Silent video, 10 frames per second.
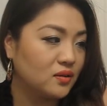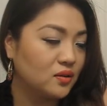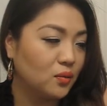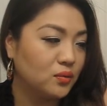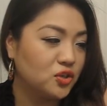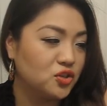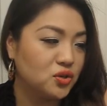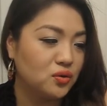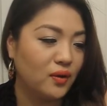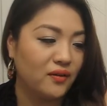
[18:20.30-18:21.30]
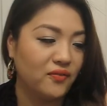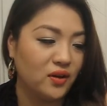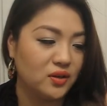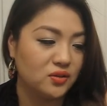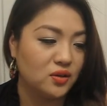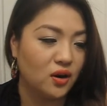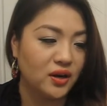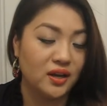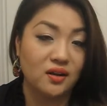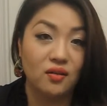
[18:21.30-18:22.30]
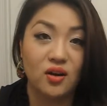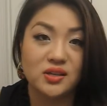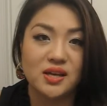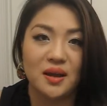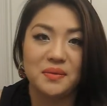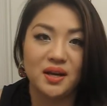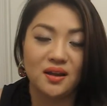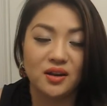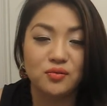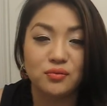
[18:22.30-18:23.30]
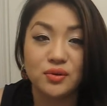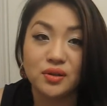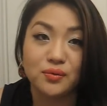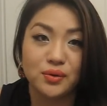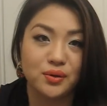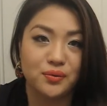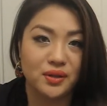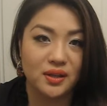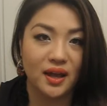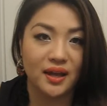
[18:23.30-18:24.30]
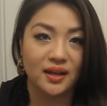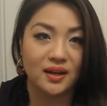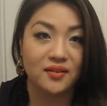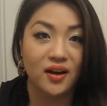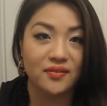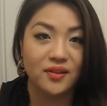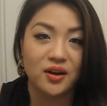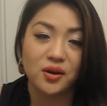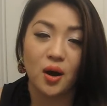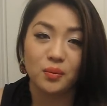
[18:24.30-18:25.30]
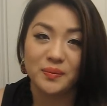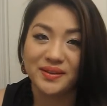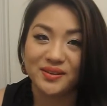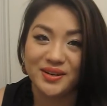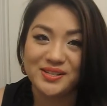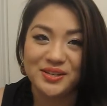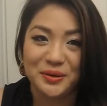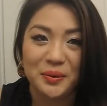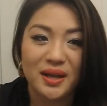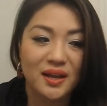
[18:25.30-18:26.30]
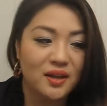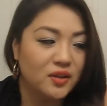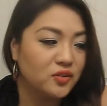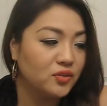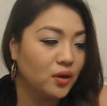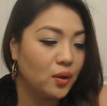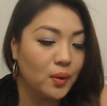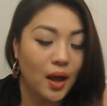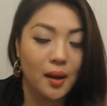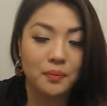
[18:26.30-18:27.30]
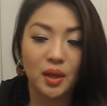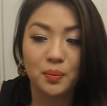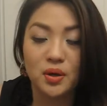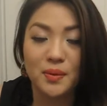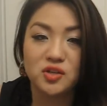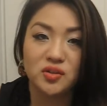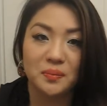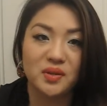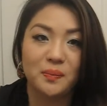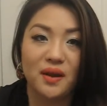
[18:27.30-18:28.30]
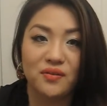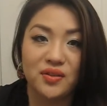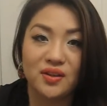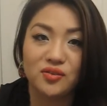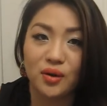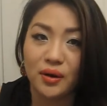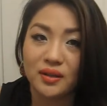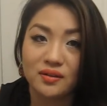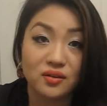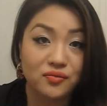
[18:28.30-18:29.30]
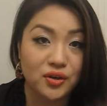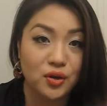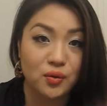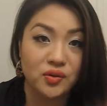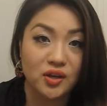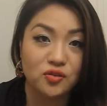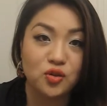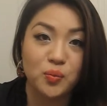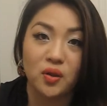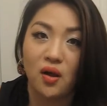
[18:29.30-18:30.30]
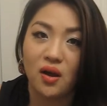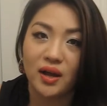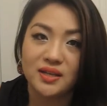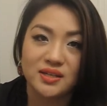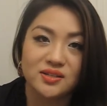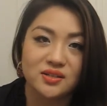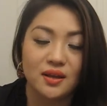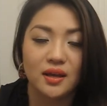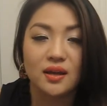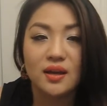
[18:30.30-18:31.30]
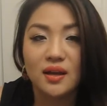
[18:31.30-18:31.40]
the only shoe I found at Target in a long time that I really, really, really like. And I got a lot of compliments on it too. So um, that pretty much sums up everything. Sorry that this video was like super long. I tend to like,